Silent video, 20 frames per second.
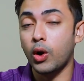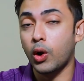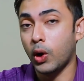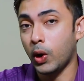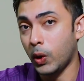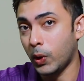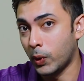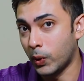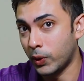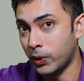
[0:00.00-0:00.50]

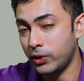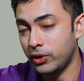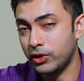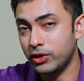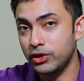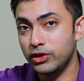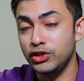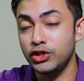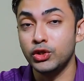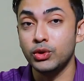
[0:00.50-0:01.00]

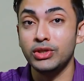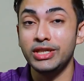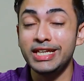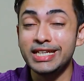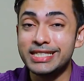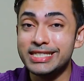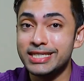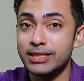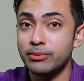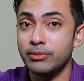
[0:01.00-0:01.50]
or you
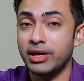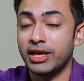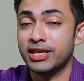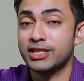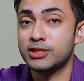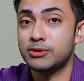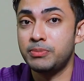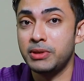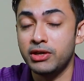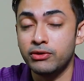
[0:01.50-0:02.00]
need some
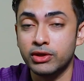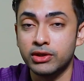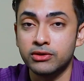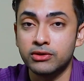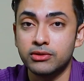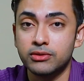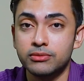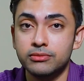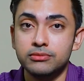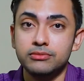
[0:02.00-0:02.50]

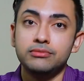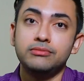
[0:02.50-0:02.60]
experience